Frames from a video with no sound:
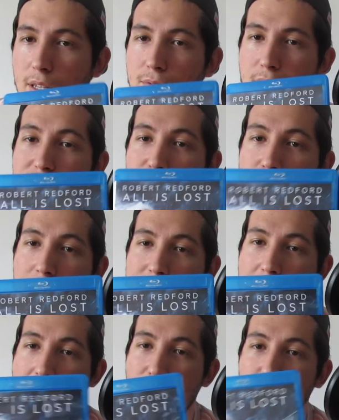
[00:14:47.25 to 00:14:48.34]
If you haven't checked
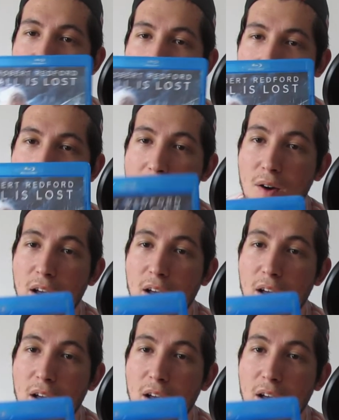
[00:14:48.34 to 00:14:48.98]
it out, check it out.